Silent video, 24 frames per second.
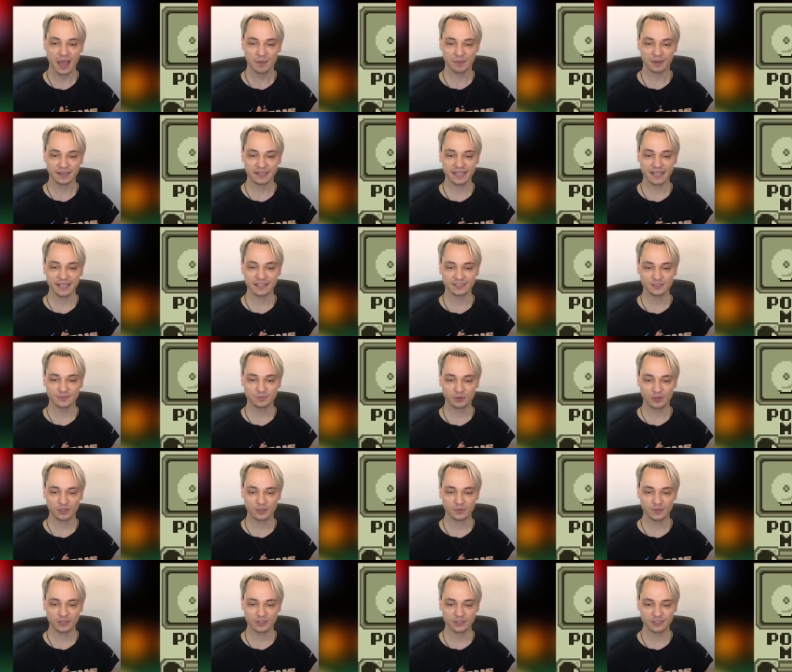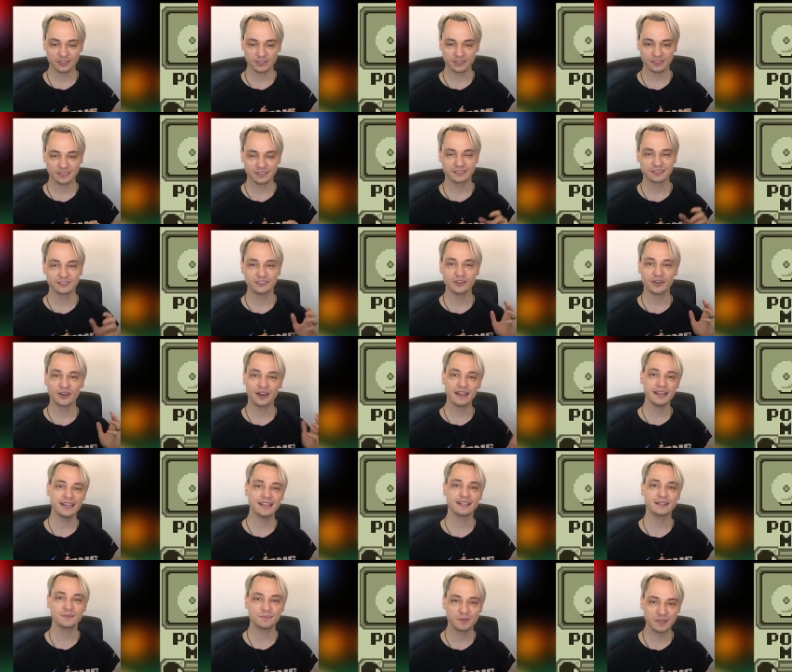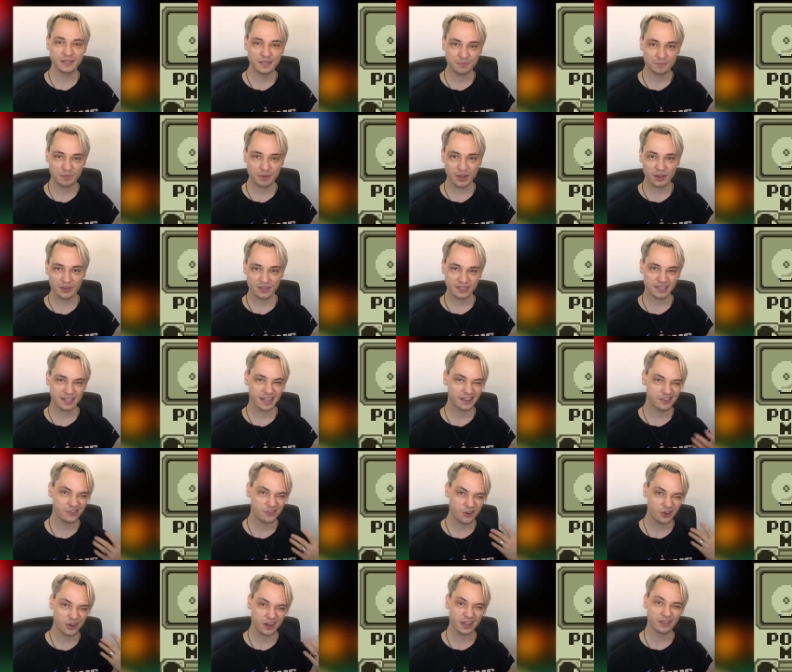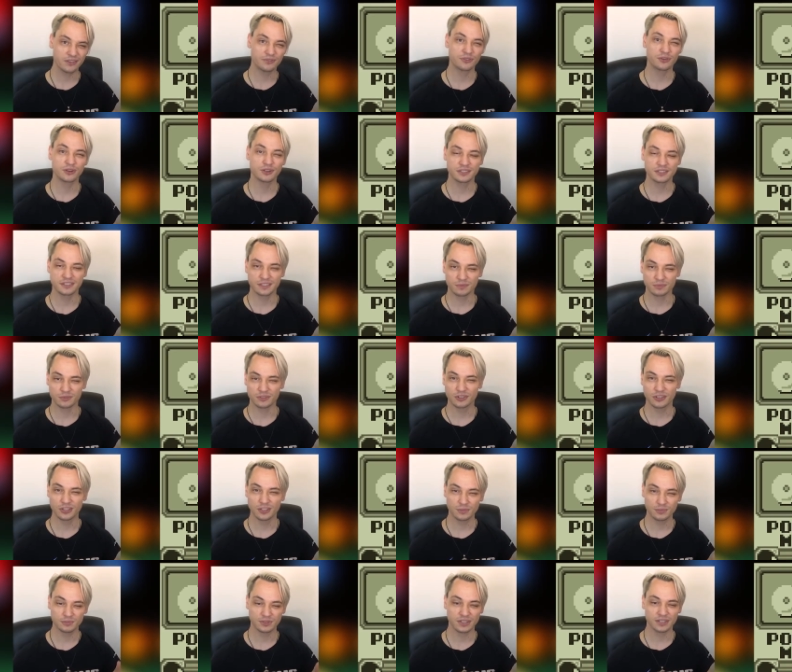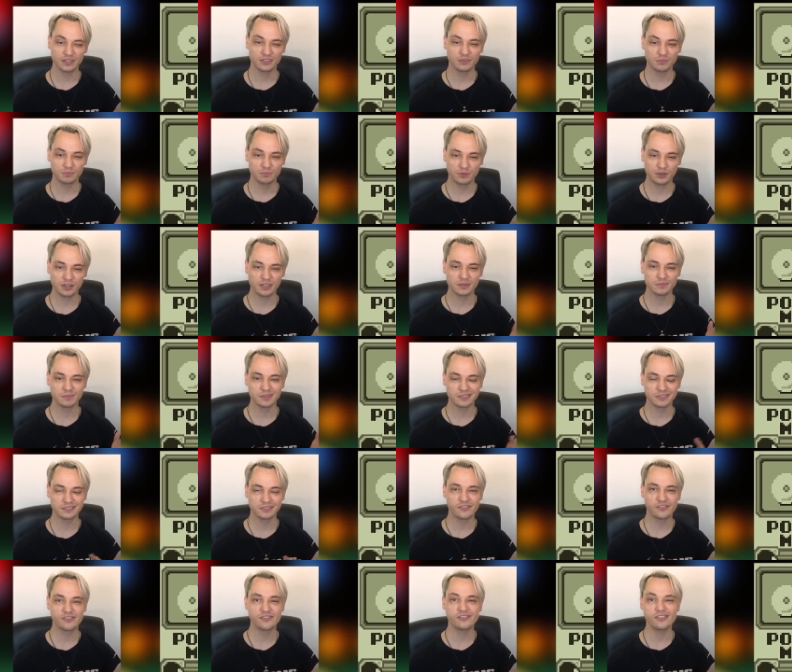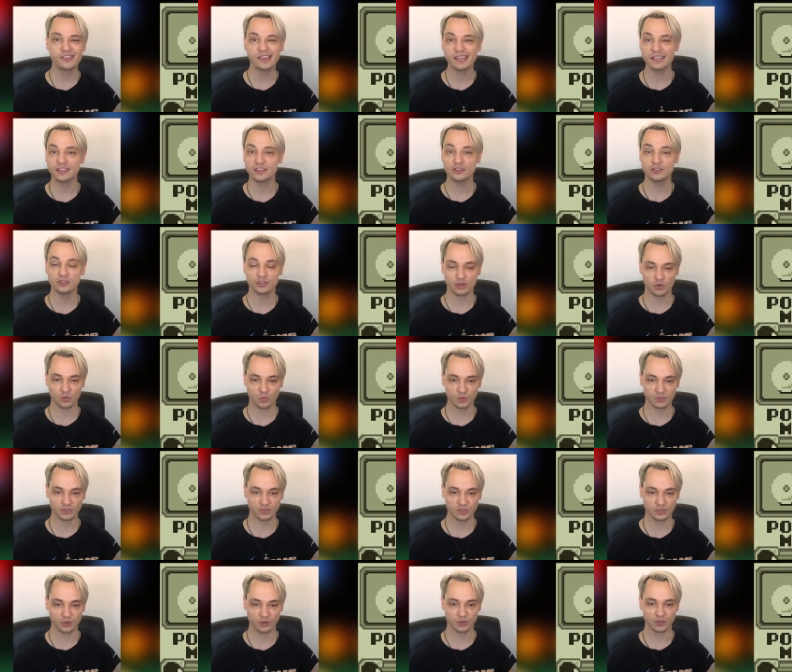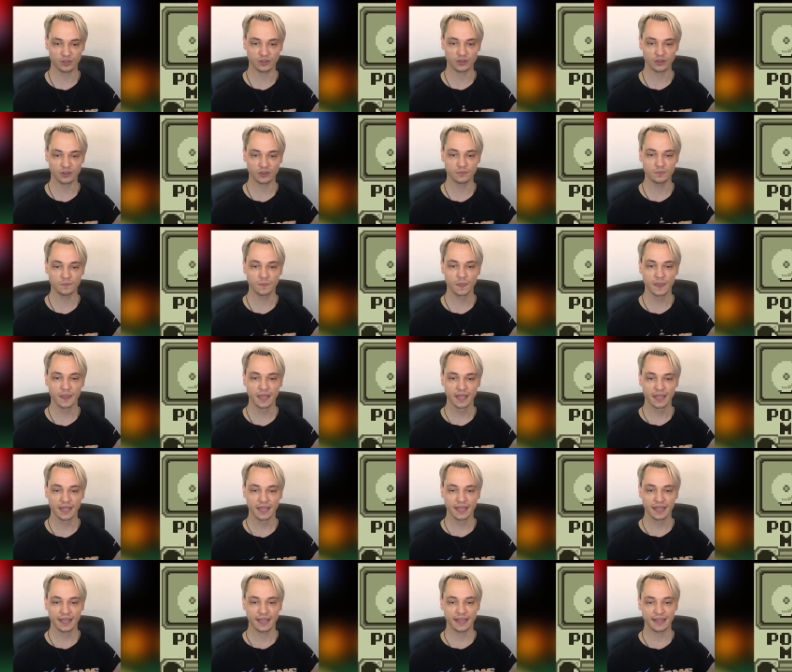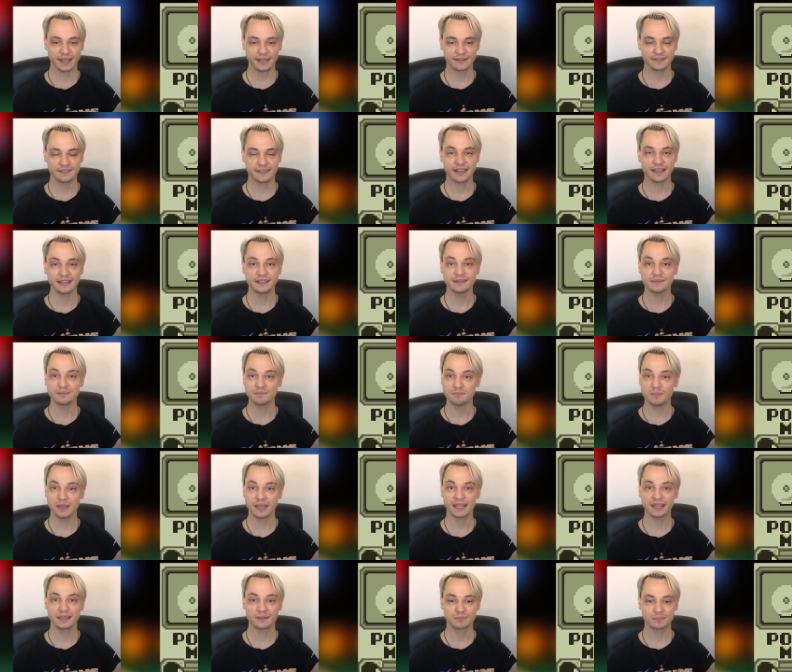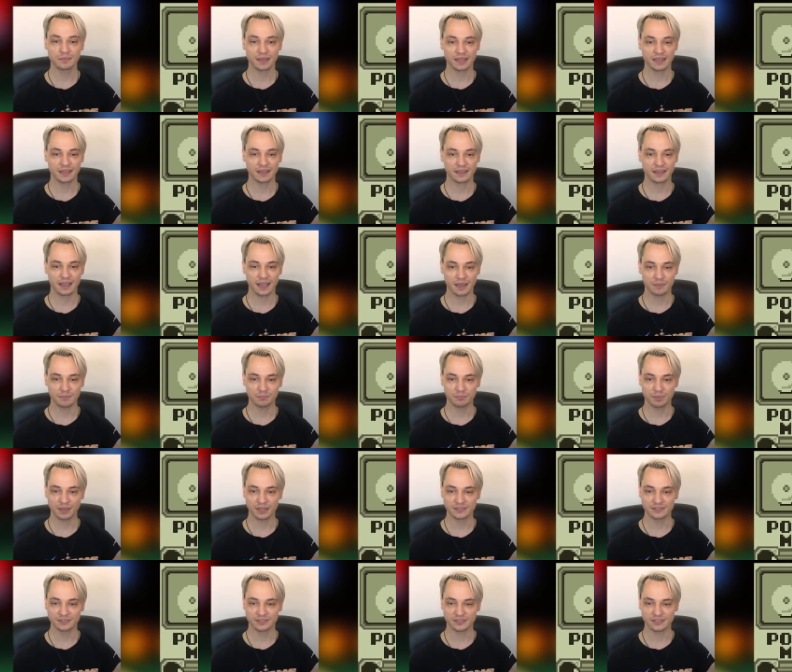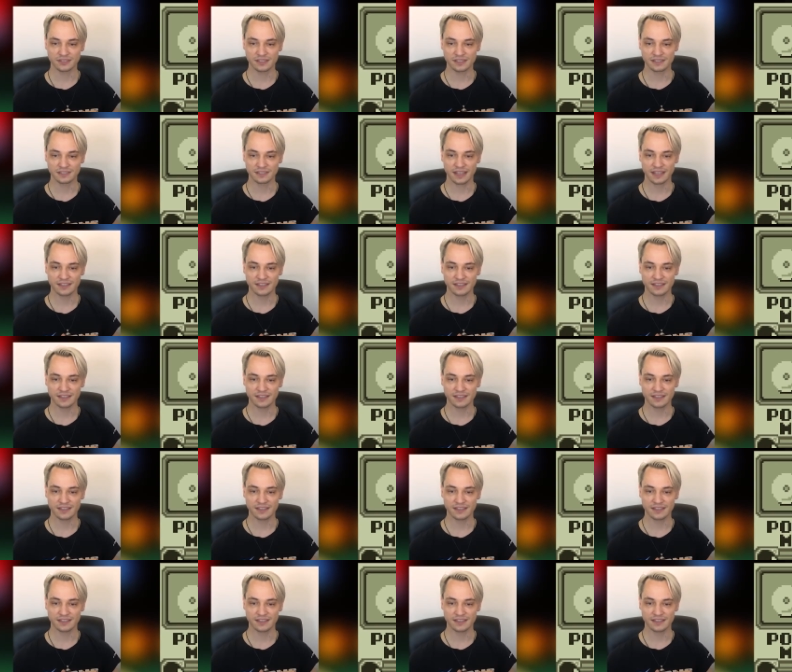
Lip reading: But yeah, a sport where you just know a little bit about it, have heard some terms, and you pretty much think you know what's going on, and then make a game based on this.